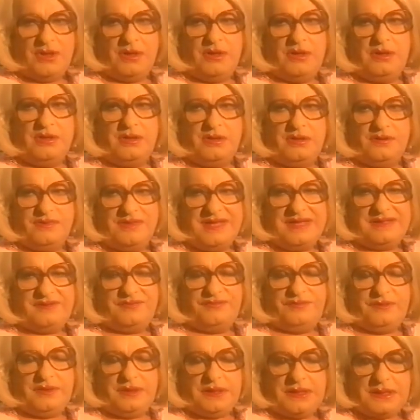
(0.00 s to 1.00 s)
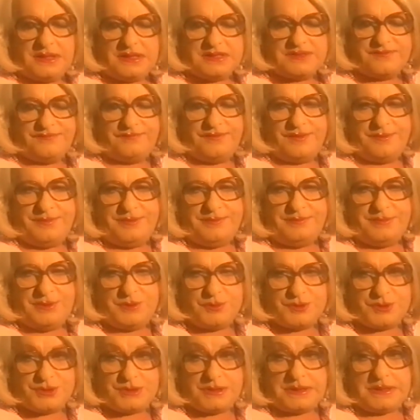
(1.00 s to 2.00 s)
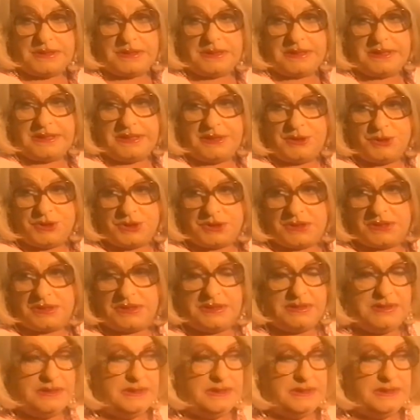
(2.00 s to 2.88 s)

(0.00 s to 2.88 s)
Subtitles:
Oh, that feeling is very mutual in the kitchen.